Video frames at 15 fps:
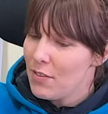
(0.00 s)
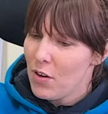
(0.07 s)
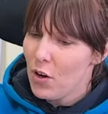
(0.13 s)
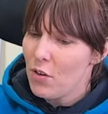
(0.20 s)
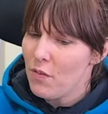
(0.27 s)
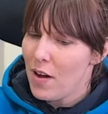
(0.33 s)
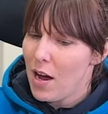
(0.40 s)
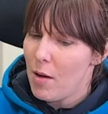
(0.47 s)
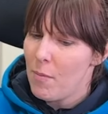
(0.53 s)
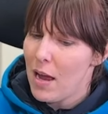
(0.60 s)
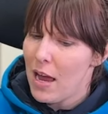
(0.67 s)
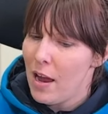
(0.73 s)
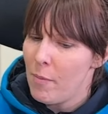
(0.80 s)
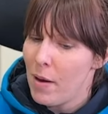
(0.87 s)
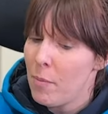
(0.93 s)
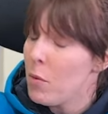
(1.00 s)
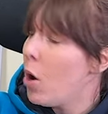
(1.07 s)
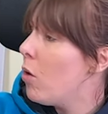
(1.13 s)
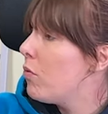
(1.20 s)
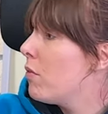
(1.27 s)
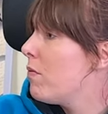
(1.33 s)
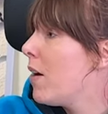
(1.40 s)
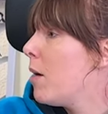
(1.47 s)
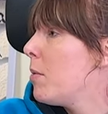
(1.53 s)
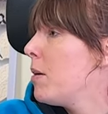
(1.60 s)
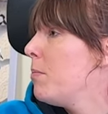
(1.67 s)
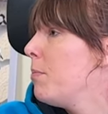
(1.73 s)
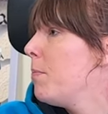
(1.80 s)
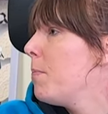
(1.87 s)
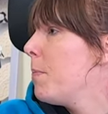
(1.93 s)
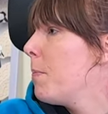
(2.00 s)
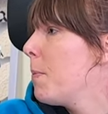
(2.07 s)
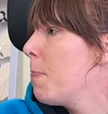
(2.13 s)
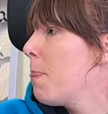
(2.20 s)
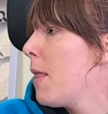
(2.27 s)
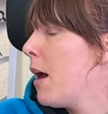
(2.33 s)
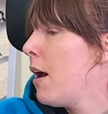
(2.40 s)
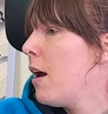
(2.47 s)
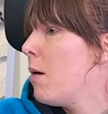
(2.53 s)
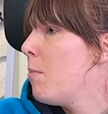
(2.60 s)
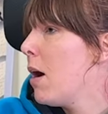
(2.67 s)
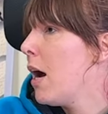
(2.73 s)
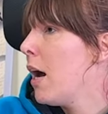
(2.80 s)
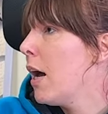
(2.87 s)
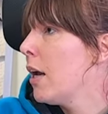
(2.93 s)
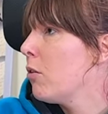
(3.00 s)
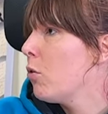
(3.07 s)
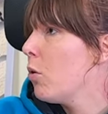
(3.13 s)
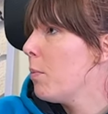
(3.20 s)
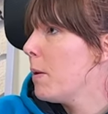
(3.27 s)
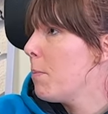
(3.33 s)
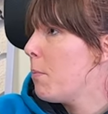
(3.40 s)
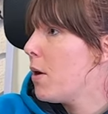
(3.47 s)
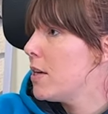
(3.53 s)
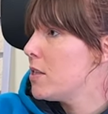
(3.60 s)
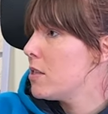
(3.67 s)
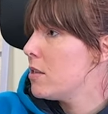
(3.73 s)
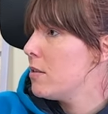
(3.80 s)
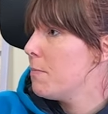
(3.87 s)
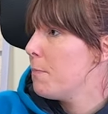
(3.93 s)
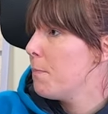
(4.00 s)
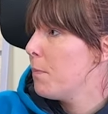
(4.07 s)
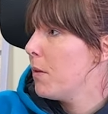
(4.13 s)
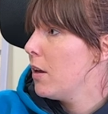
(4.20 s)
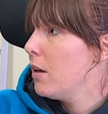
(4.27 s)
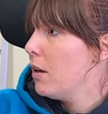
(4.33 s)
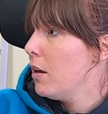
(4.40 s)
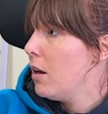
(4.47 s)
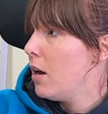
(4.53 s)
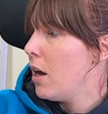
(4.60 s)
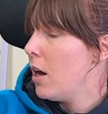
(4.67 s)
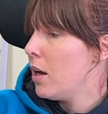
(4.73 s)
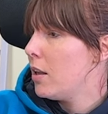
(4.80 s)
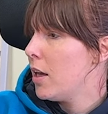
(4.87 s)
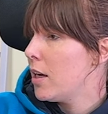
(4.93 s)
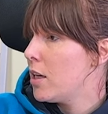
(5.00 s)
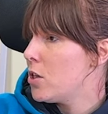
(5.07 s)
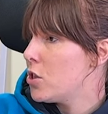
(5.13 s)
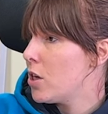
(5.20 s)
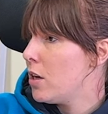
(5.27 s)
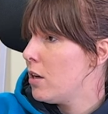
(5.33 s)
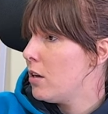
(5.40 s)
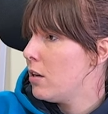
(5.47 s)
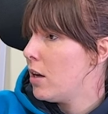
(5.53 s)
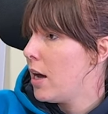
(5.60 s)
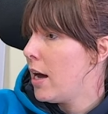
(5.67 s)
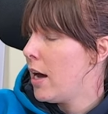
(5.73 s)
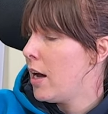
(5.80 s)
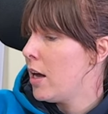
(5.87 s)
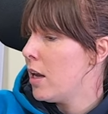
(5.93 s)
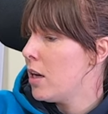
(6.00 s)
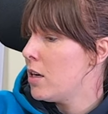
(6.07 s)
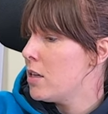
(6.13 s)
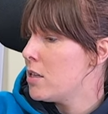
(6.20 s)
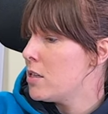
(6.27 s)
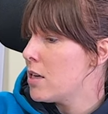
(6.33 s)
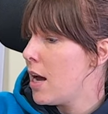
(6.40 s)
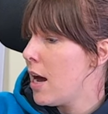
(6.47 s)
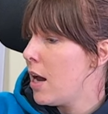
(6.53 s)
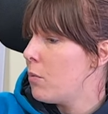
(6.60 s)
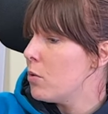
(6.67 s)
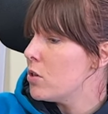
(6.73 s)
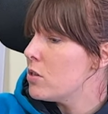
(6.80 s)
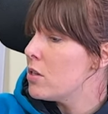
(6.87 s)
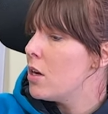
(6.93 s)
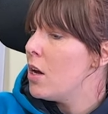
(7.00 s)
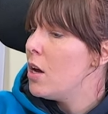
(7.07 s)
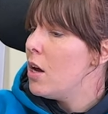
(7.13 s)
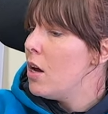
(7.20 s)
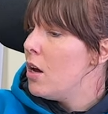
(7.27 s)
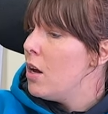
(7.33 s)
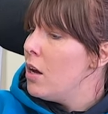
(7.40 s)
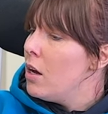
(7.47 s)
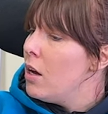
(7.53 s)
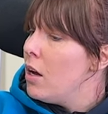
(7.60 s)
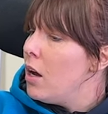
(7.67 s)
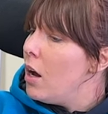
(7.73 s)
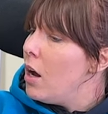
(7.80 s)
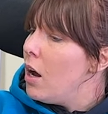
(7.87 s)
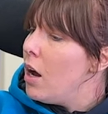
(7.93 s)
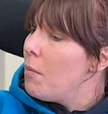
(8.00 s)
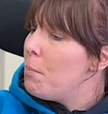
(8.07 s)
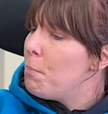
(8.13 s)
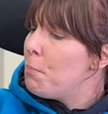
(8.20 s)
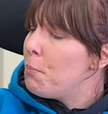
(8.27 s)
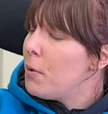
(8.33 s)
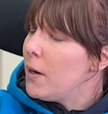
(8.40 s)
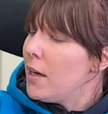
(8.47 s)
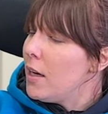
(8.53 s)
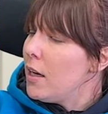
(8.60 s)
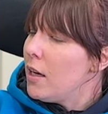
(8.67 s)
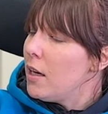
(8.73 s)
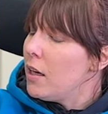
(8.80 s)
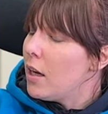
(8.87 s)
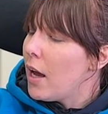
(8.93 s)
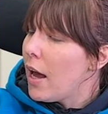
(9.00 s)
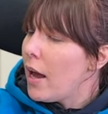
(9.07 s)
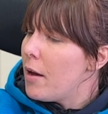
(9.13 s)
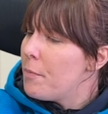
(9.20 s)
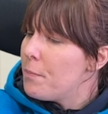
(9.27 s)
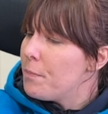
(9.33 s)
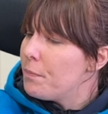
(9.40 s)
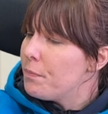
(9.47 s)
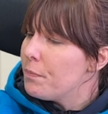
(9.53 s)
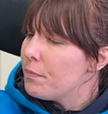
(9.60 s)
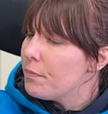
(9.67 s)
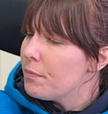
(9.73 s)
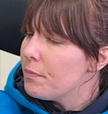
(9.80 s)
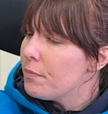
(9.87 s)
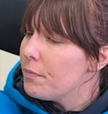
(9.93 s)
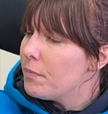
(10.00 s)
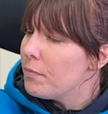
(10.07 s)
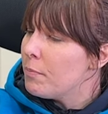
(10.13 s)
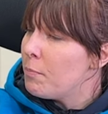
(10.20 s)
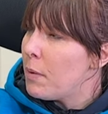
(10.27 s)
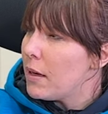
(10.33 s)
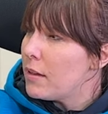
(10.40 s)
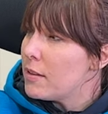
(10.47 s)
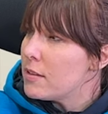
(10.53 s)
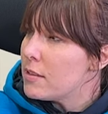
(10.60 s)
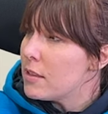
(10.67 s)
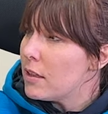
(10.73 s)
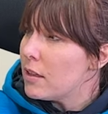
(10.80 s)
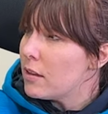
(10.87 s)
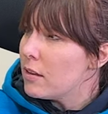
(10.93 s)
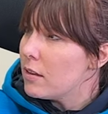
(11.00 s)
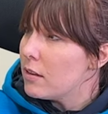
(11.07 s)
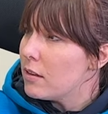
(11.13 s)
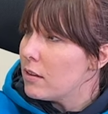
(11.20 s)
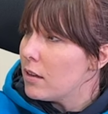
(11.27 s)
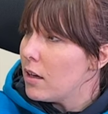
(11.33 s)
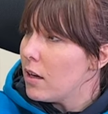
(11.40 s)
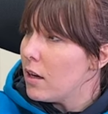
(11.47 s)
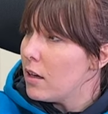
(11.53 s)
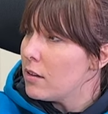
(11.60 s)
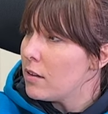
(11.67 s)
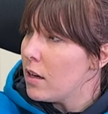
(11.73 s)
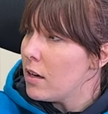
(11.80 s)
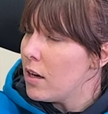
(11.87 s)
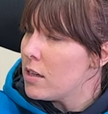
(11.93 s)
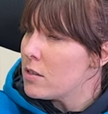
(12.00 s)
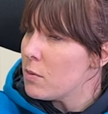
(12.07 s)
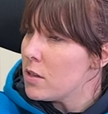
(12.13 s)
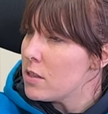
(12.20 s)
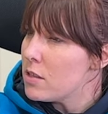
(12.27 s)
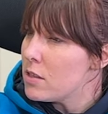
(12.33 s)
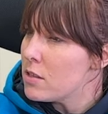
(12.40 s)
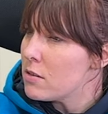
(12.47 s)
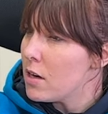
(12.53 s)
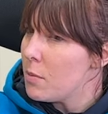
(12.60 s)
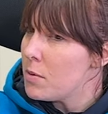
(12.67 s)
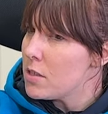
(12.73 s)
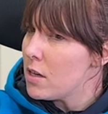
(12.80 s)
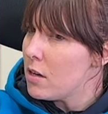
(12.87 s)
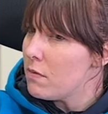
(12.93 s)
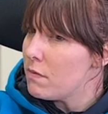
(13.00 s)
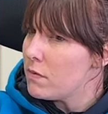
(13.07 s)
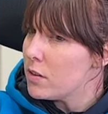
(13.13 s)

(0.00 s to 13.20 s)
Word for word: on a farm. Um, I'm not from farming. Um, I grew up in Preston, uh, Lancashire, and I was pretty um, basic is that a nice way to describe yourself?